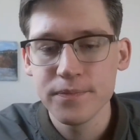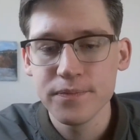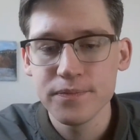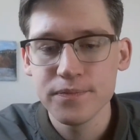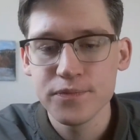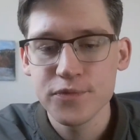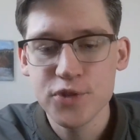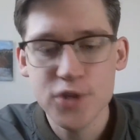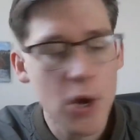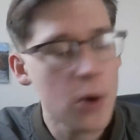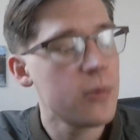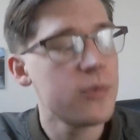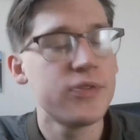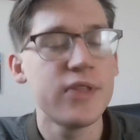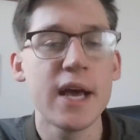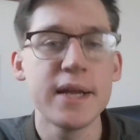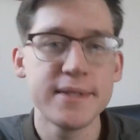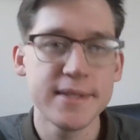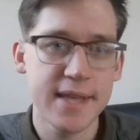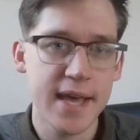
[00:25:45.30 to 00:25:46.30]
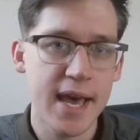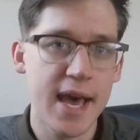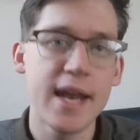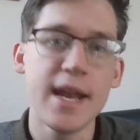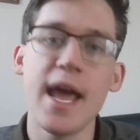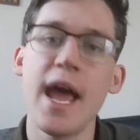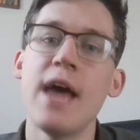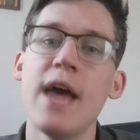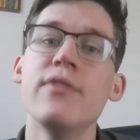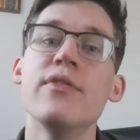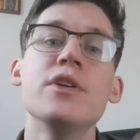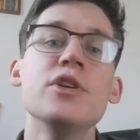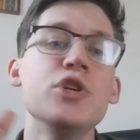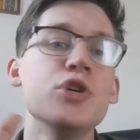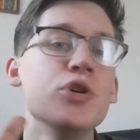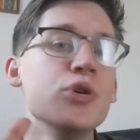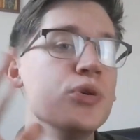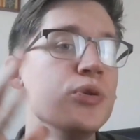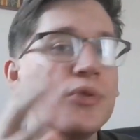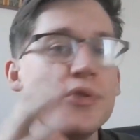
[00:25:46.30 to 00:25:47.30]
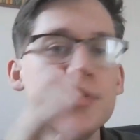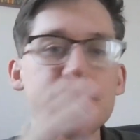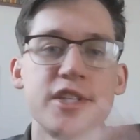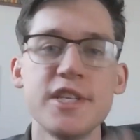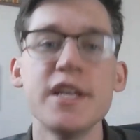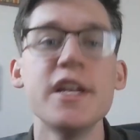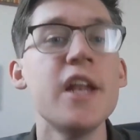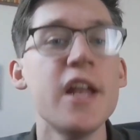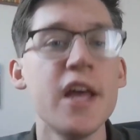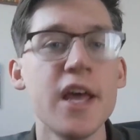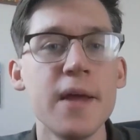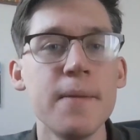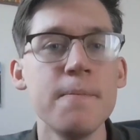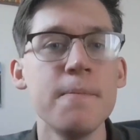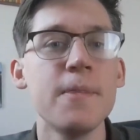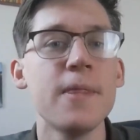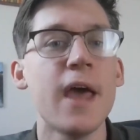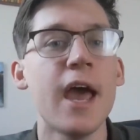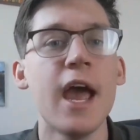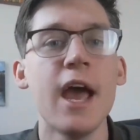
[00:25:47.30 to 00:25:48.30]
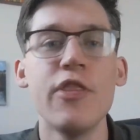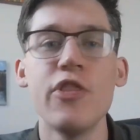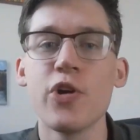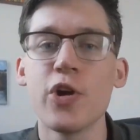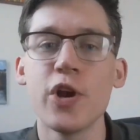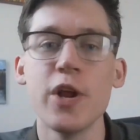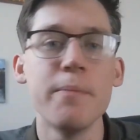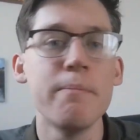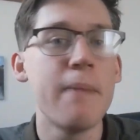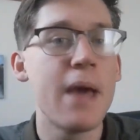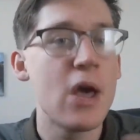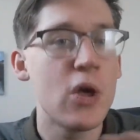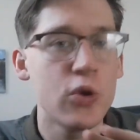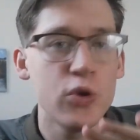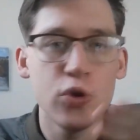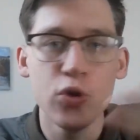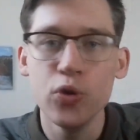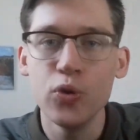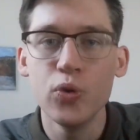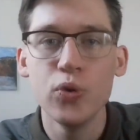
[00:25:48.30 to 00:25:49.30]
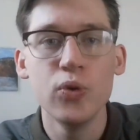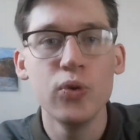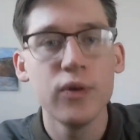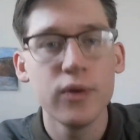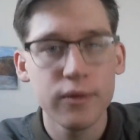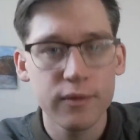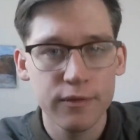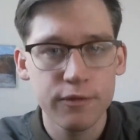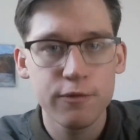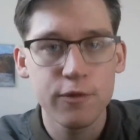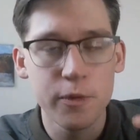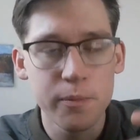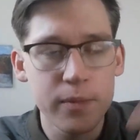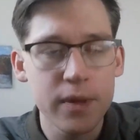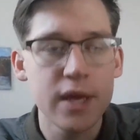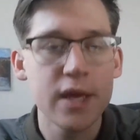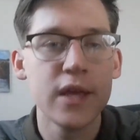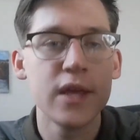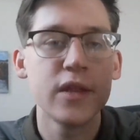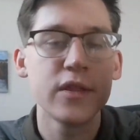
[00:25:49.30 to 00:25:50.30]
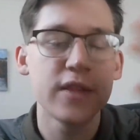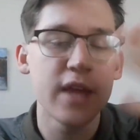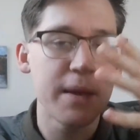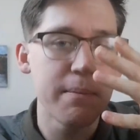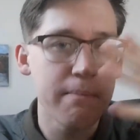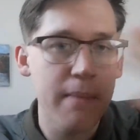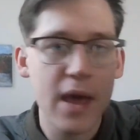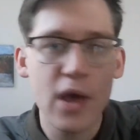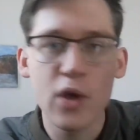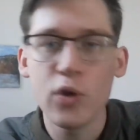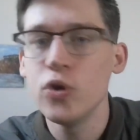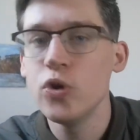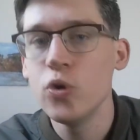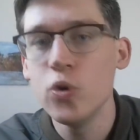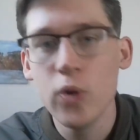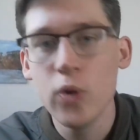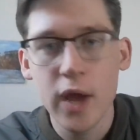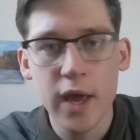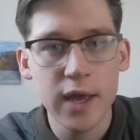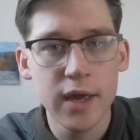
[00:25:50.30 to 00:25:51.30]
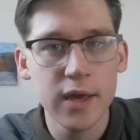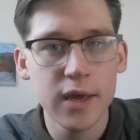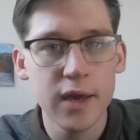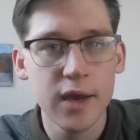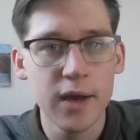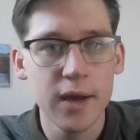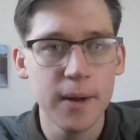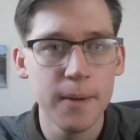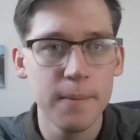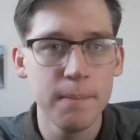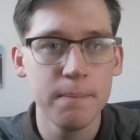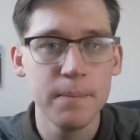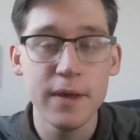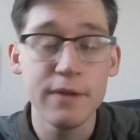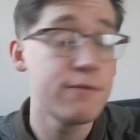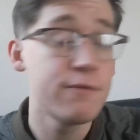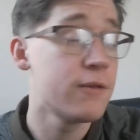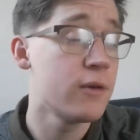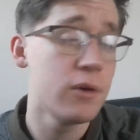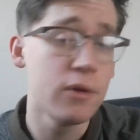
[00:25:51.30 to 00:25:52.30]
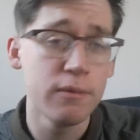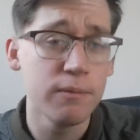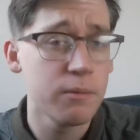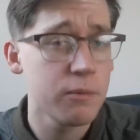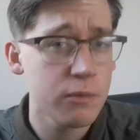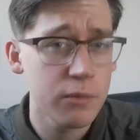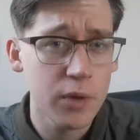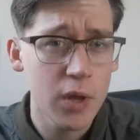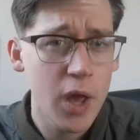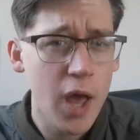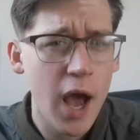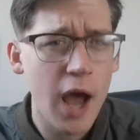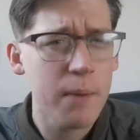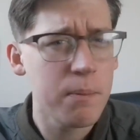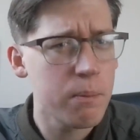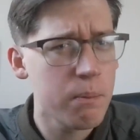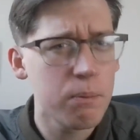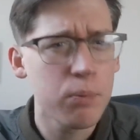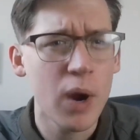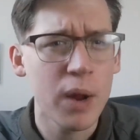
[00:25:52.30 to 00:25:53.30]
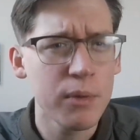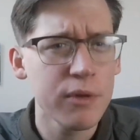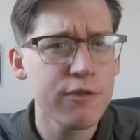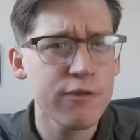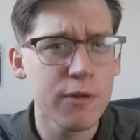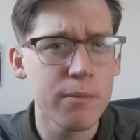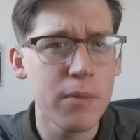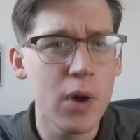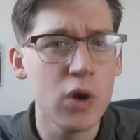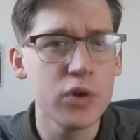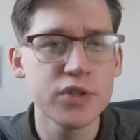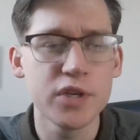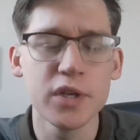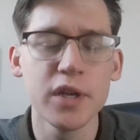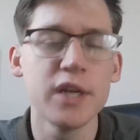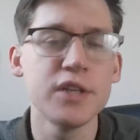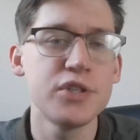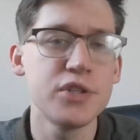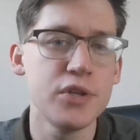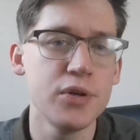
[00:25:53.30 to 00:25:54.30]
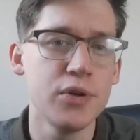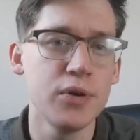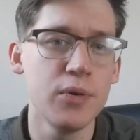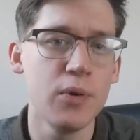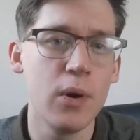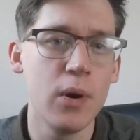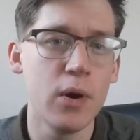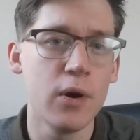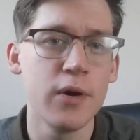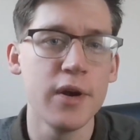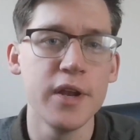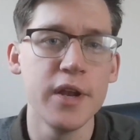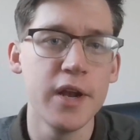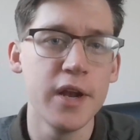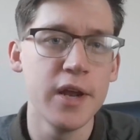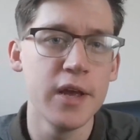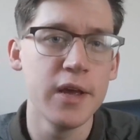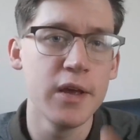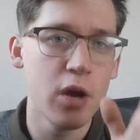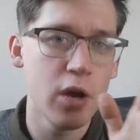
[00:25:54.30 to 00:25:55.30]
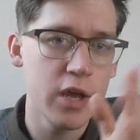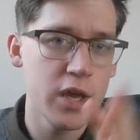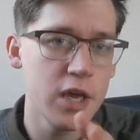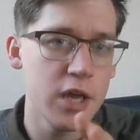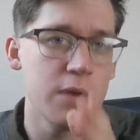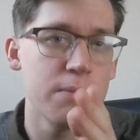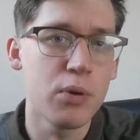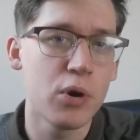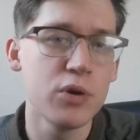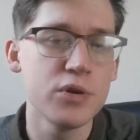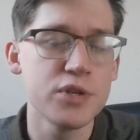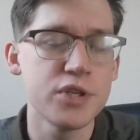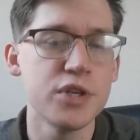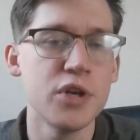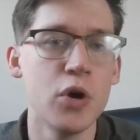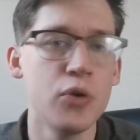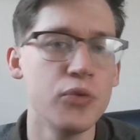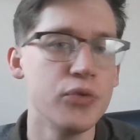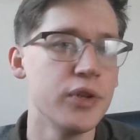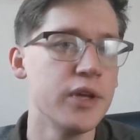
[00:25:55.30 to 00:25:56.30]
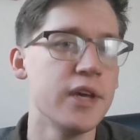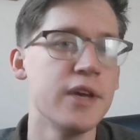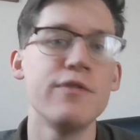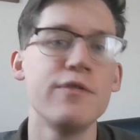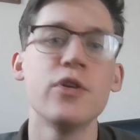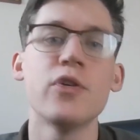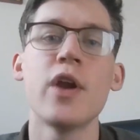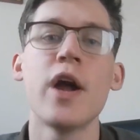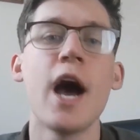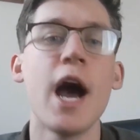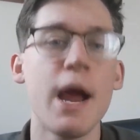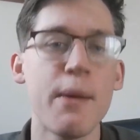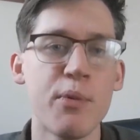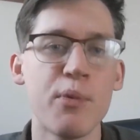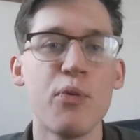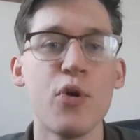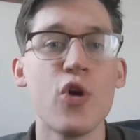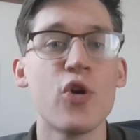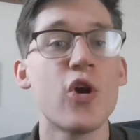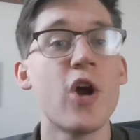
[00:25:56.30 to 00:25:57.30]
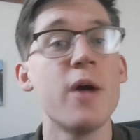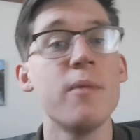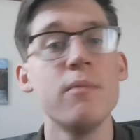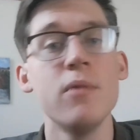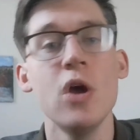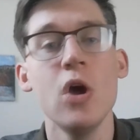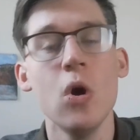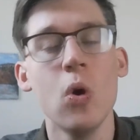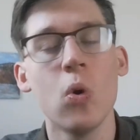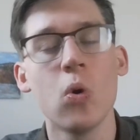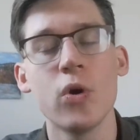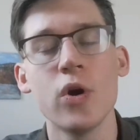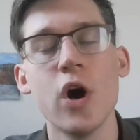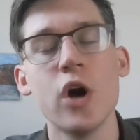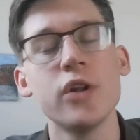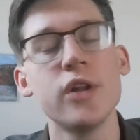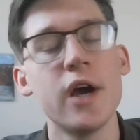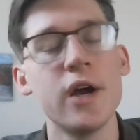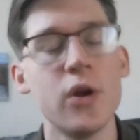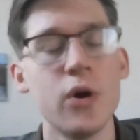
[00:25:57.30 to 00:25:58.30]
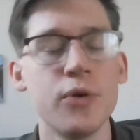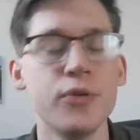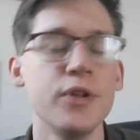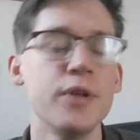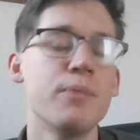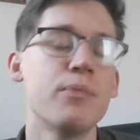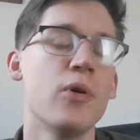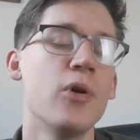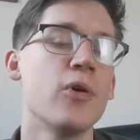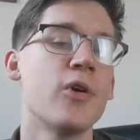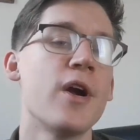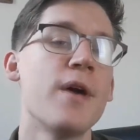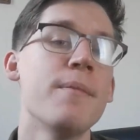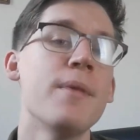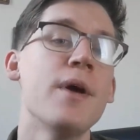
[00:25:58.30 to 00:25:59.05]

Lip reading: So that's that, and then you send it in, and they're gonna mail you. For me, they mail you and probably for most, unless you are in a in-person only. If you're in a hybrid program or an online only program,